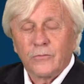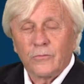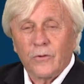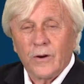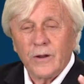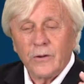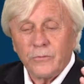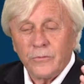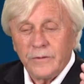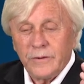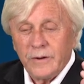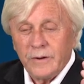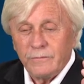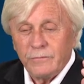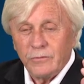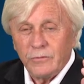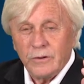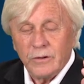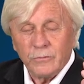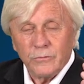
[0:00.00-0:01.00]
right
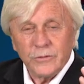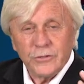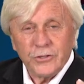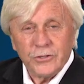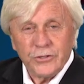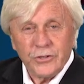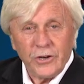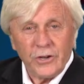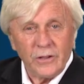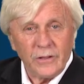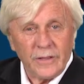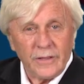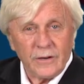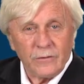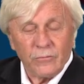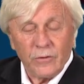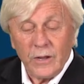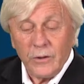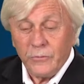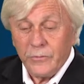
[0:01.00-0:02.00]
whenever it was
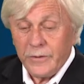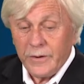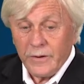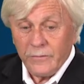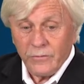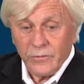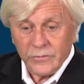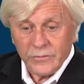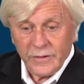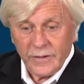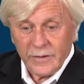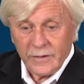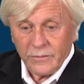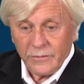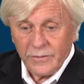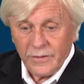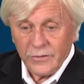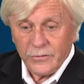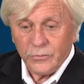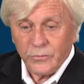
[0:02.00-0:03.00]
chilling, right whenever it was like,
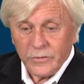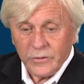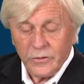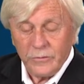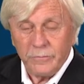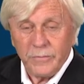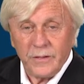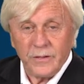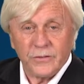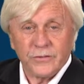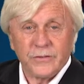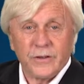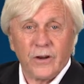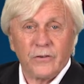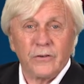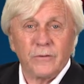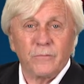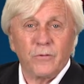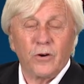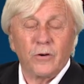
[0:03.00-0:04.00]
this could be a
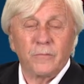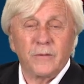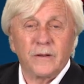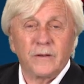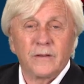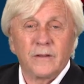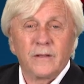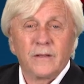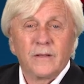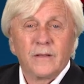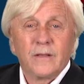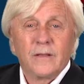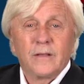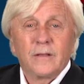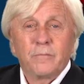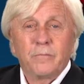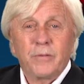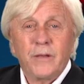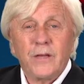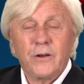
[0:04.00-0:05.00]
scary moment,
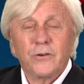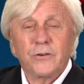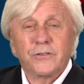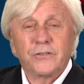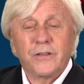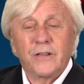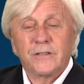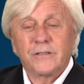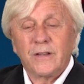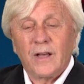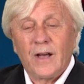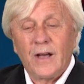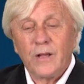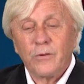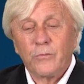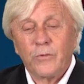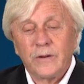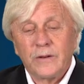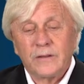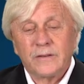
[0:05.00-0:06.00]
Peter says,
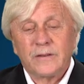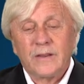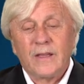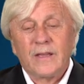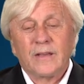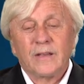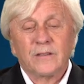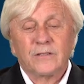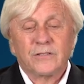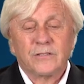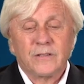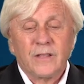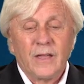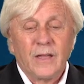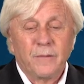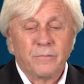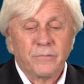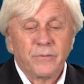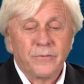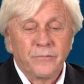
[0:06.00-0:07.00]
"I want to take a
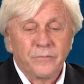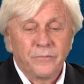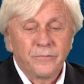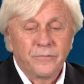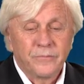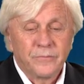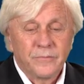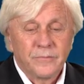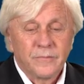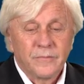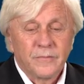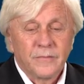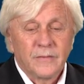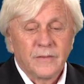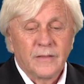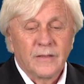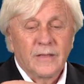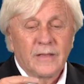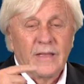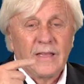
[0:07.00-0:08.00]
step
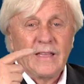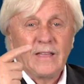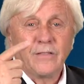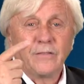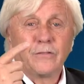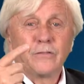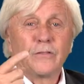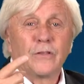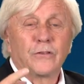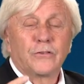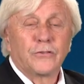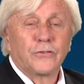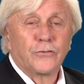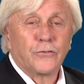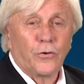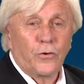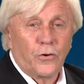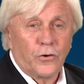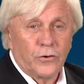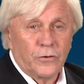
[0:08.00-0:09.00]
in the
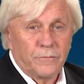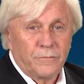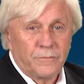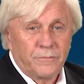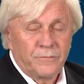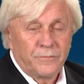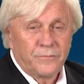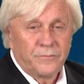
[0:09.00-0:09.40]
storm.